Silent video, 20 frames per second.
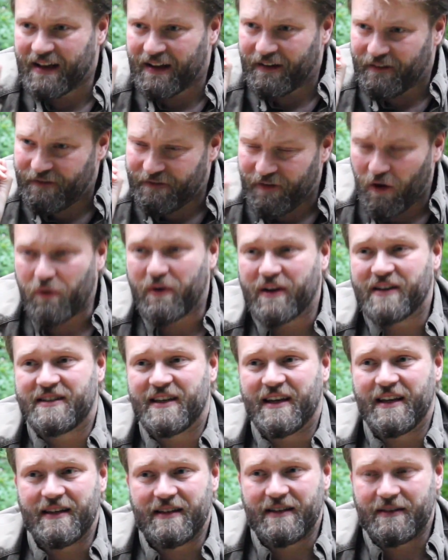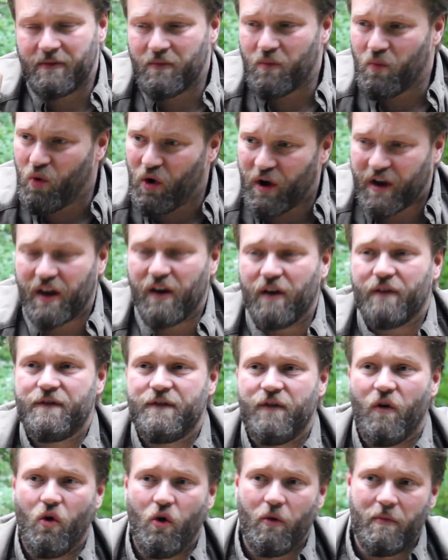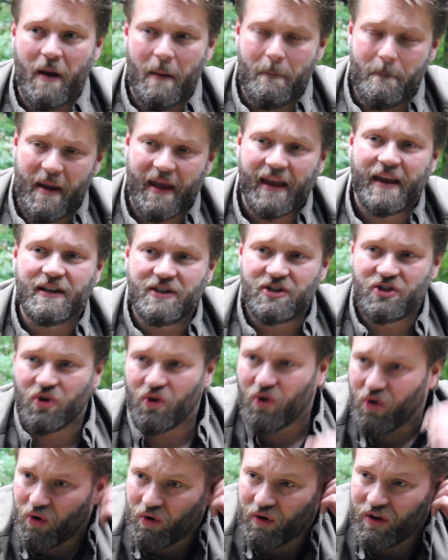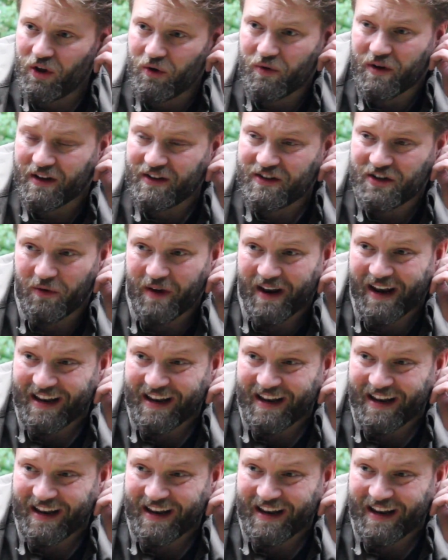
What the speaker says: focusing, working on form, and making sure you can do it.